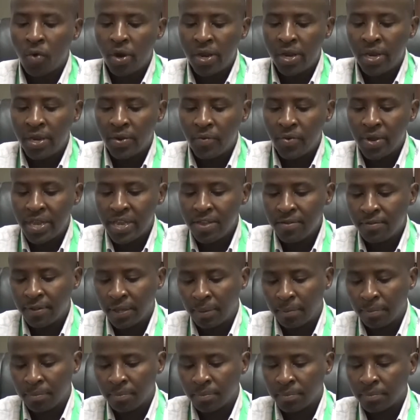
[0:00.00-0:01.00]
We give
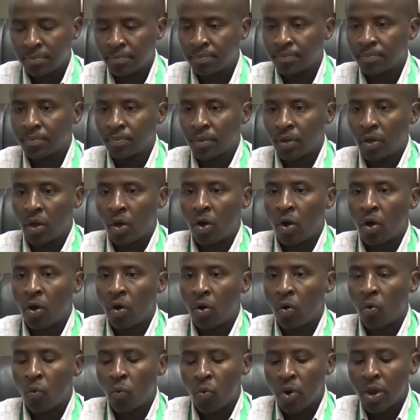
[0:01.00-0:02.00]
some,
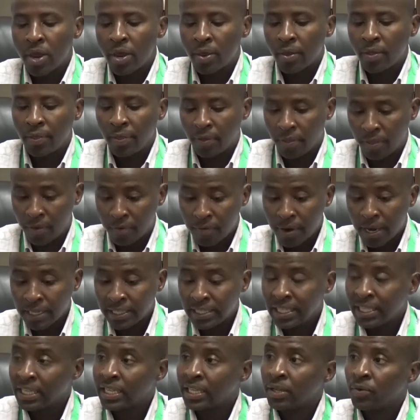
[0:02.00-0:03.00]
the
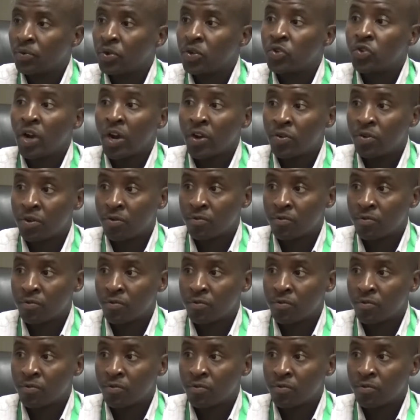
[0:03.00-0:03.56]
first thing, we try to